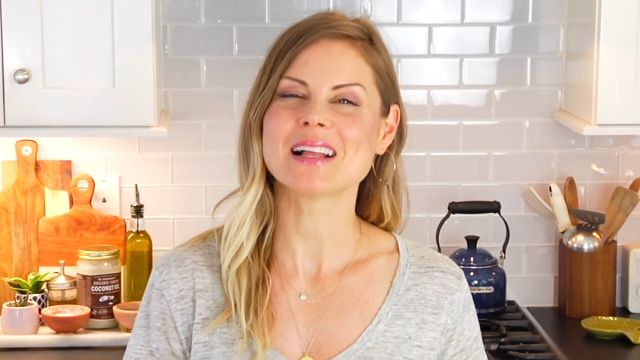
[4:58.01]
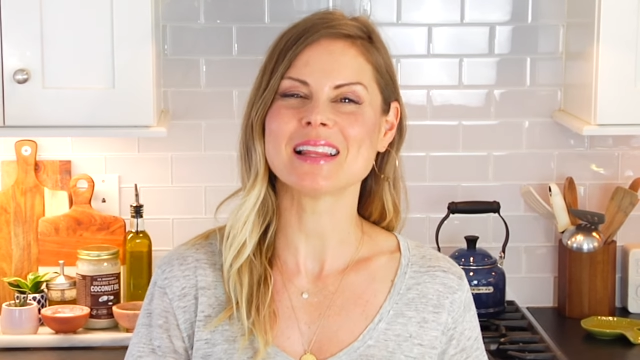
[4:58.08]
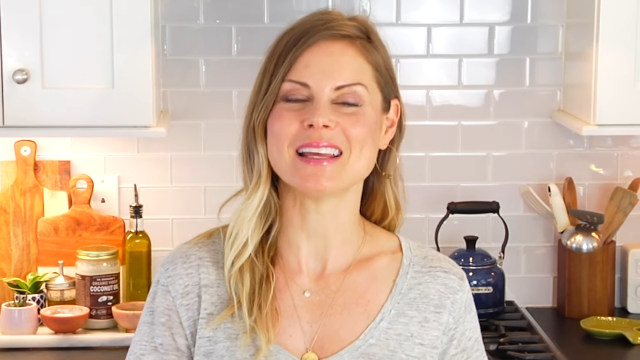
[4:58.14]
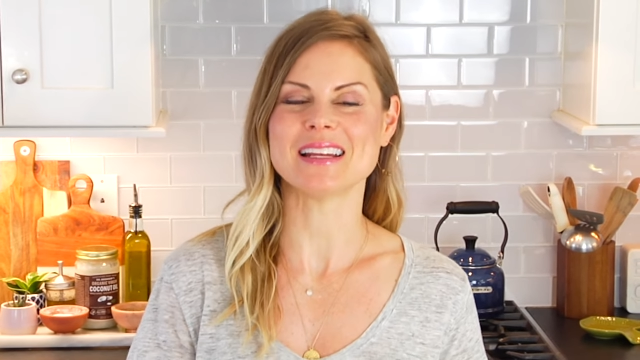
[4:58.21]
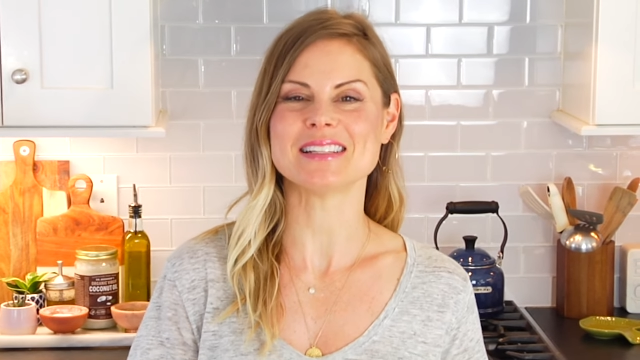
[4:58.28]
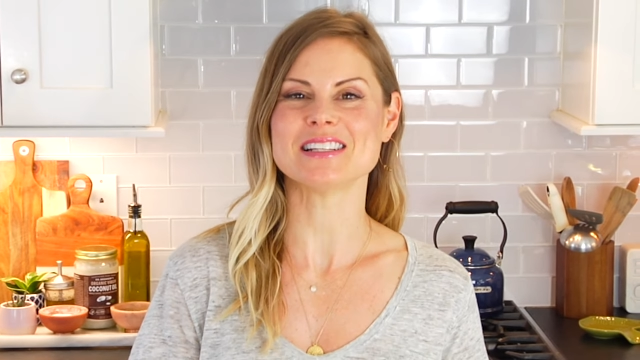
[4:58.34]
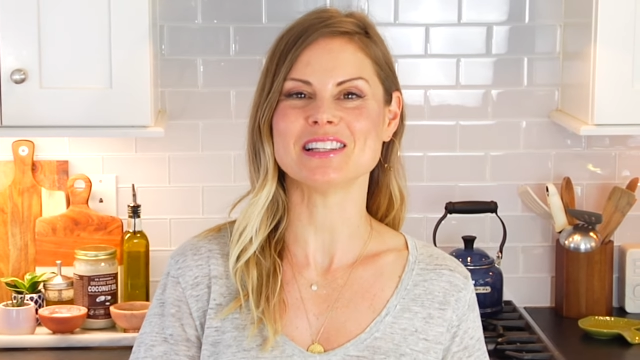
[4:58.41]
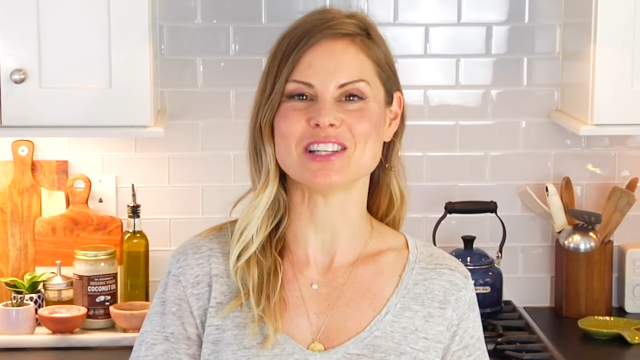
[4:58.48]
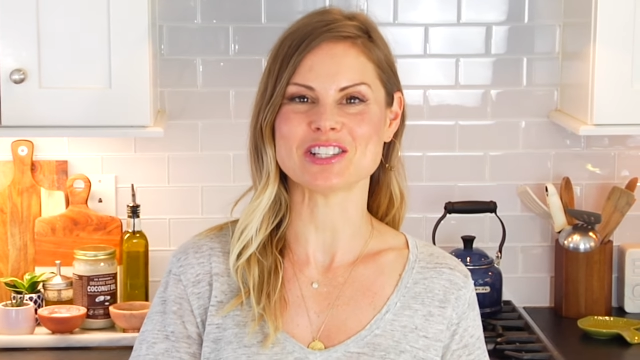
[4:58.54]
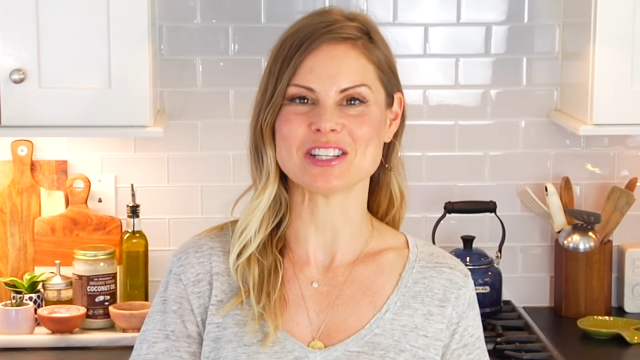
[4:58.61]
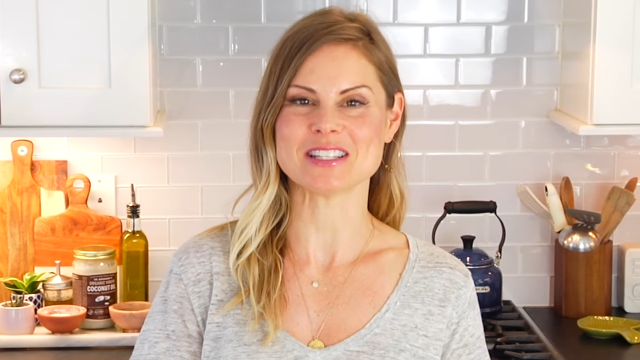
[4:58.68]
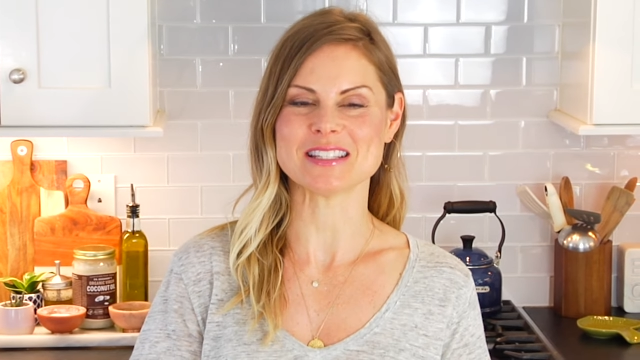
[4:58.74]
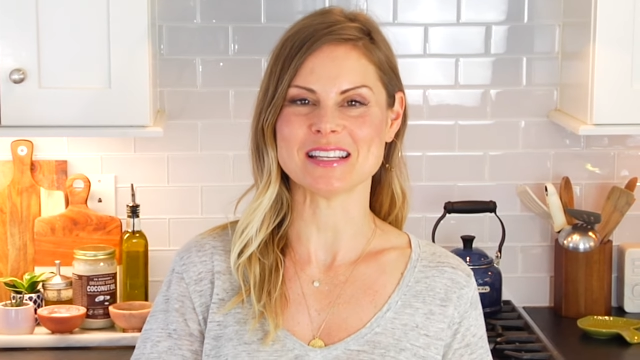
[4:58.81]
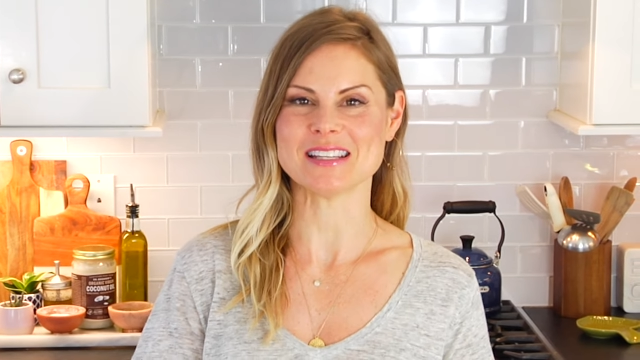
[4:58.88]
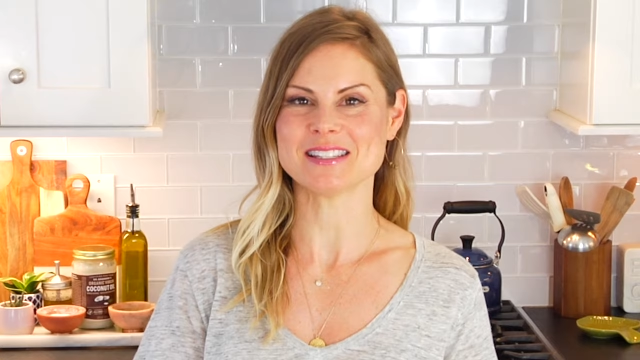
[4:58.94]
clean and
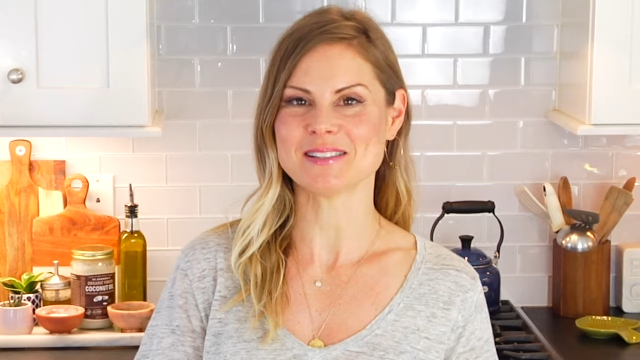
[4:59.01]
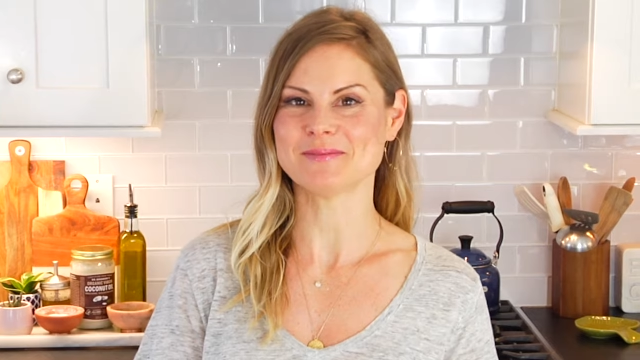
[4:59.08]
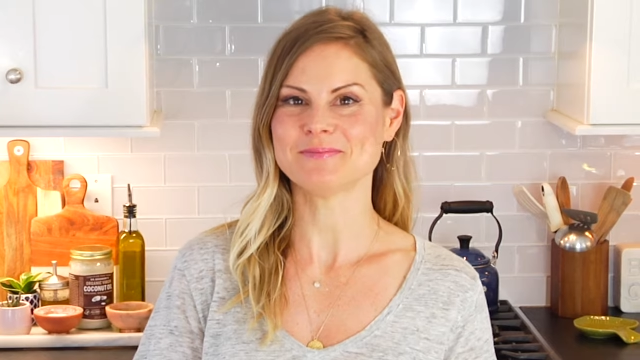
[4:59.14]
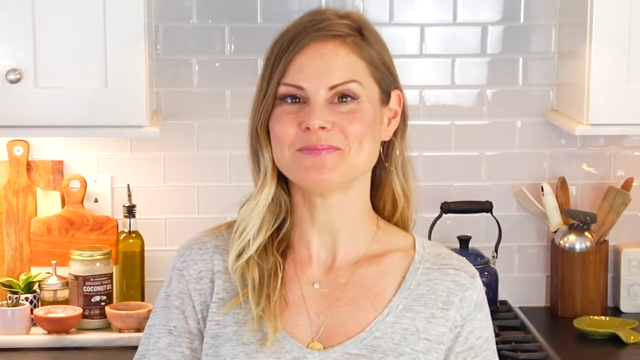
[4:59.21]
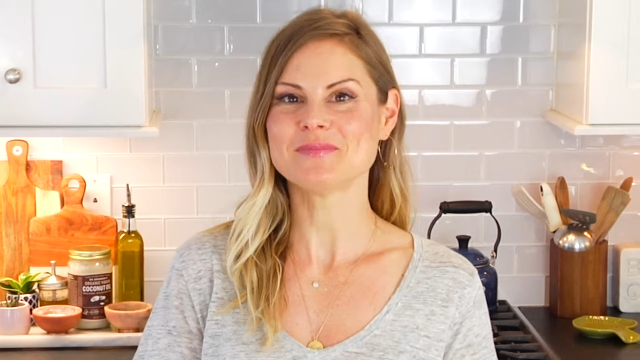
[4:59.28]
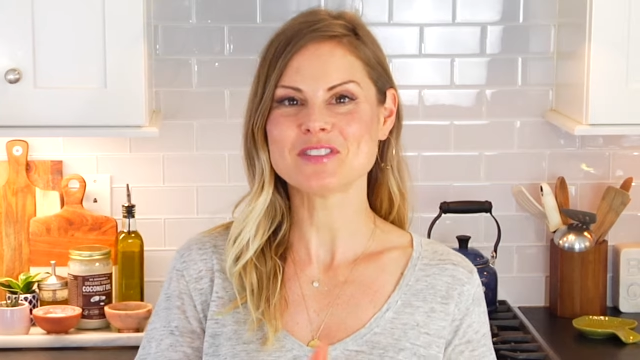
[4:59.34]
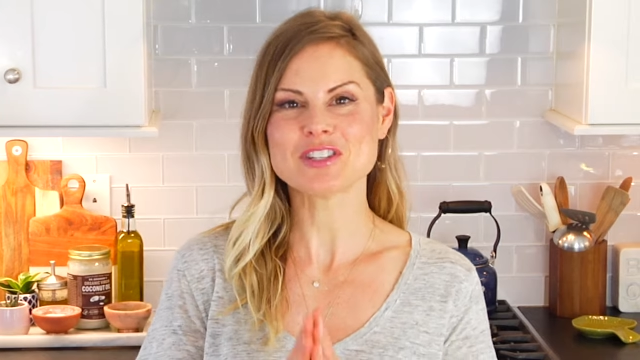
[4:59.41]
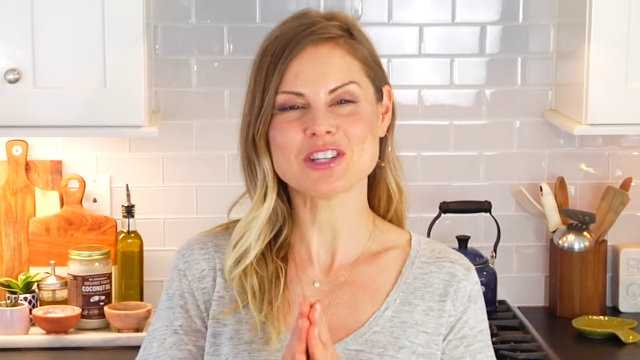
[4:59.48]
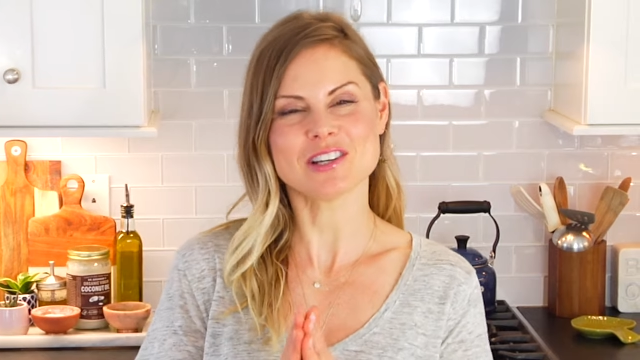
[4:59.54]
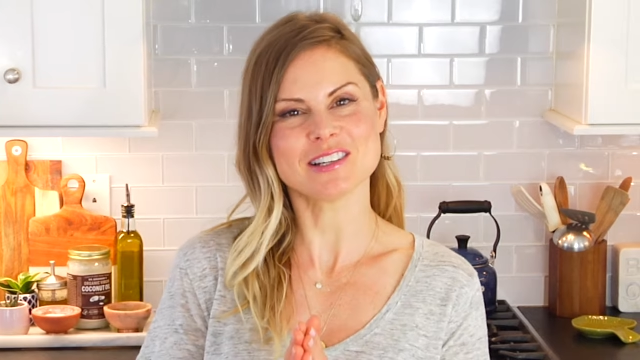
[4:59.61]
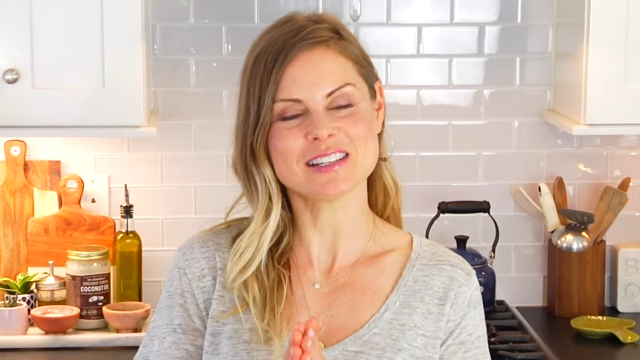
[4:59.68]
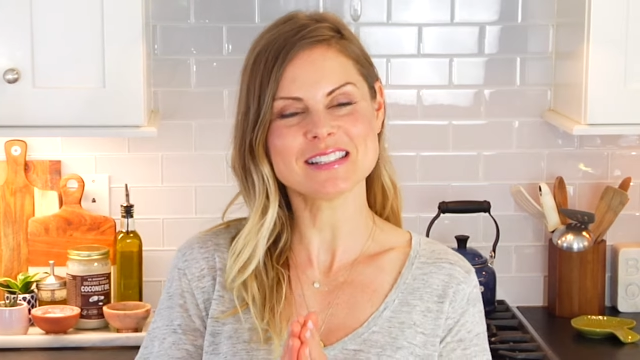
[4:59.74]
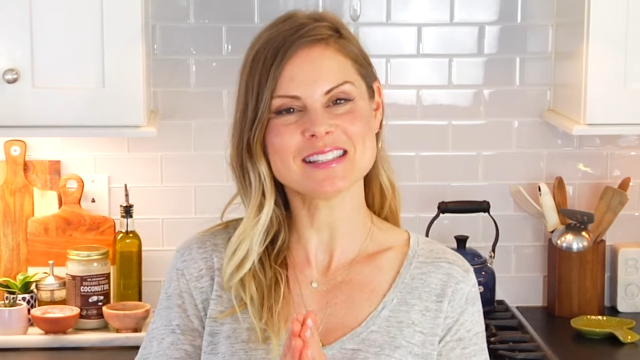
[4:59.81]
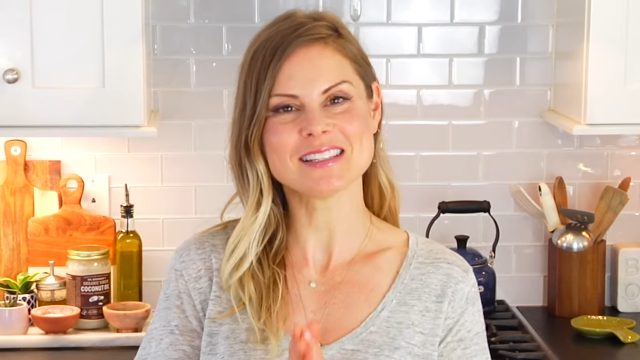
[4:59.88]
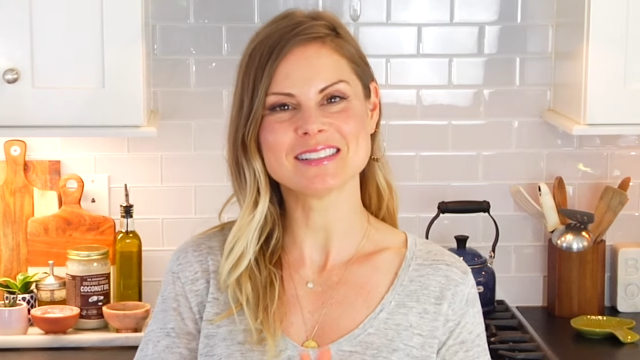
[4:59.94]
deliciousness.
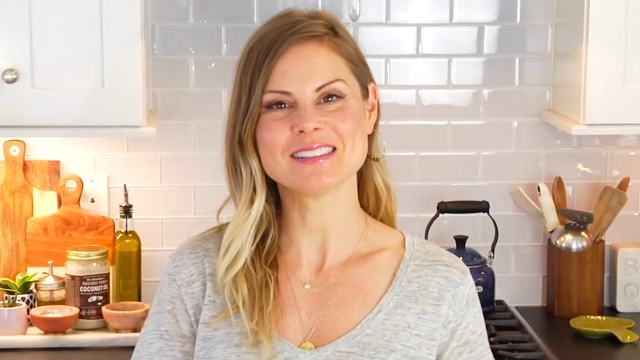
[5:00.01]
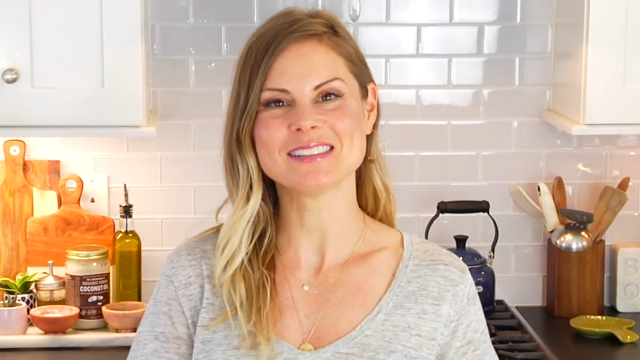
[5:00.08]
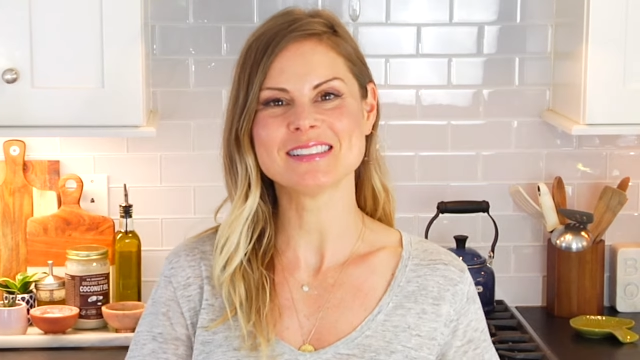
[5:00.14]
Cheers.